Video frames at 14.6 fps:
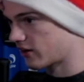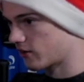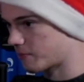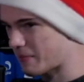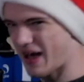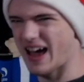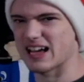
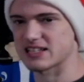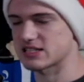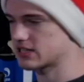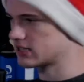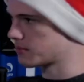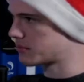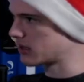
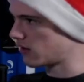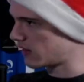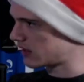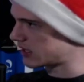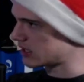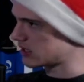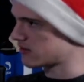passing
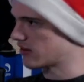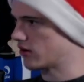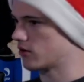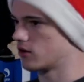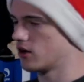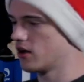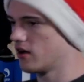ability,
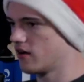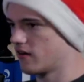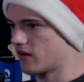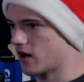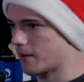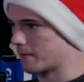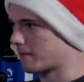their
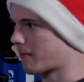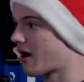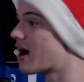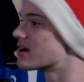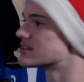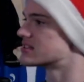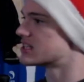
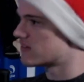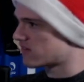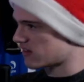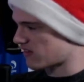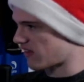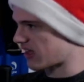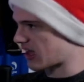positivity
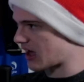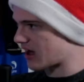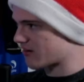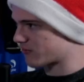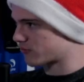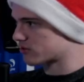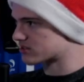that they have
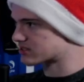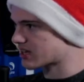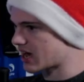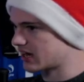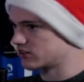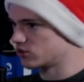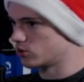for a
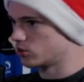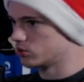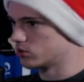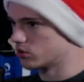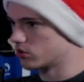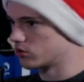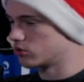side
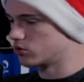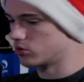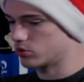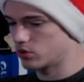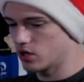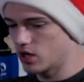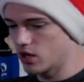who
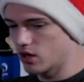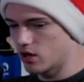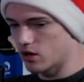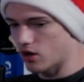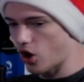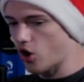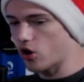
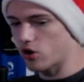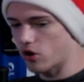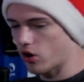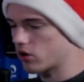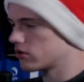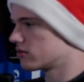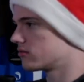
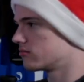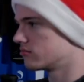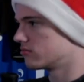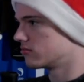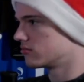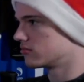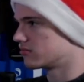aren't
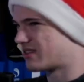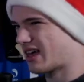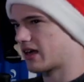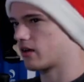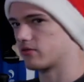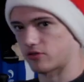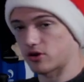
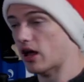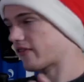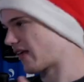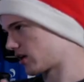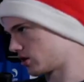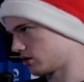that, they're not that good